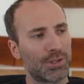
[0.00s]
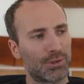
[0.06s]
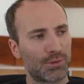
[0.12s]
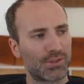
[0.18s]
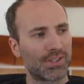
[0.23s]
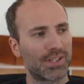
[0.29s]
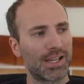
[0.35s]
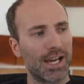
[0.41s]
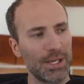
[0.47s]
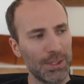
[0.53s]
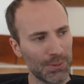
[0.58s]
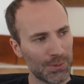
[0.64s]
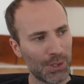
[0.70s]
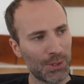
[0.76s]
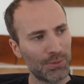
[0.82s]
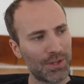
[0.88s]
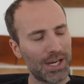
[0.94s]
Interesting. I
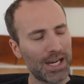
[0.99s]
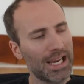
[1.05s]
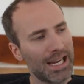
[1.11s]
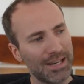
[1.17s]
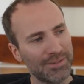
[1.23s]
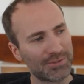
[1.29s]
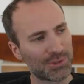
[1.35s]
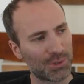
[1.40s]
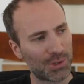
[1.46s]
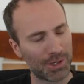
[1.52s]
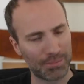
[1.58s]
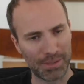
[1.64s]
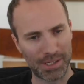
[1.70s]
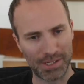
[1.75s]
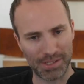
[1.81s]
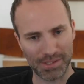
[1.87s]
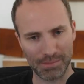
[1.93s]
don't know that I have strong
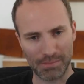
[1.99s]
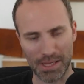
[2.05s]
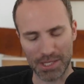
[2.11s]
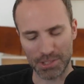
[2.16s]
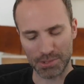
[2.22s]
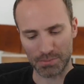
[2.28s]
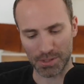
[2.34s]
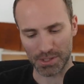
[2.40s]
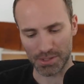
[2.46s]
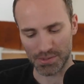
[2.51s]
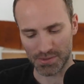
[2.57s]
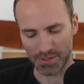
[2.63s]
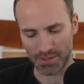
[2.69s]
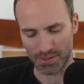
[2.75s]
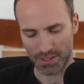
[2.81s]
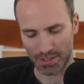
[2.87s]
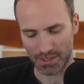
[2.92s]
opinions on management
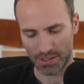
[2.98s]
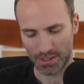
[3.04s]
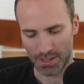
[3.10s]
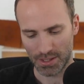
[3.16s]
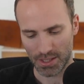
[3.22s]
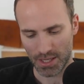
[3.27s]
consulting.